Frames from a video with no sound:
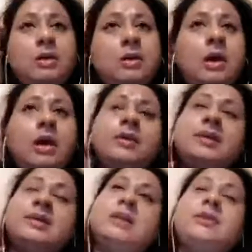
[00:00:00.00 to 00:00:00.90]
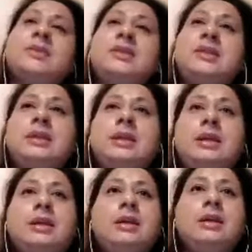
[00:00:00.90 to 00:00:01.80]
all this stuff I'm
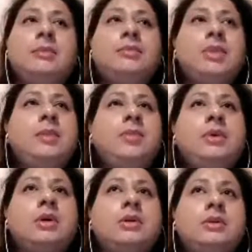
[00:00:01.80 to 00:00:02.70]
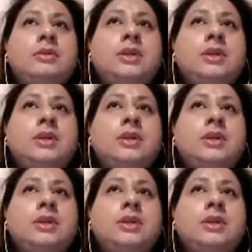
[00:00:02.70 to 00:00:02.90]
seeing, people are losing